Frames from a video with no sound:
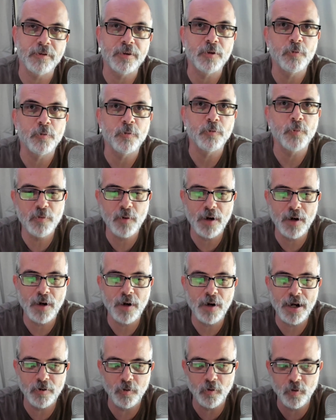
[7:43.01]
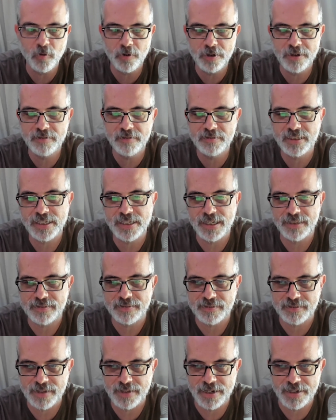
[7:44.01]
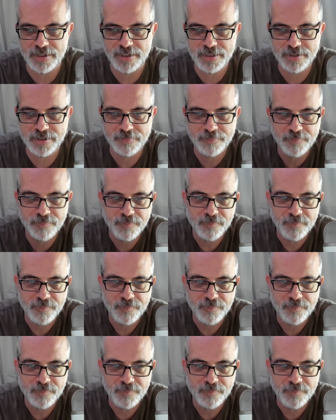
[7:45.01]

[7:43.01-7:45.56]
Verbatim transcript: the web UI or using SSH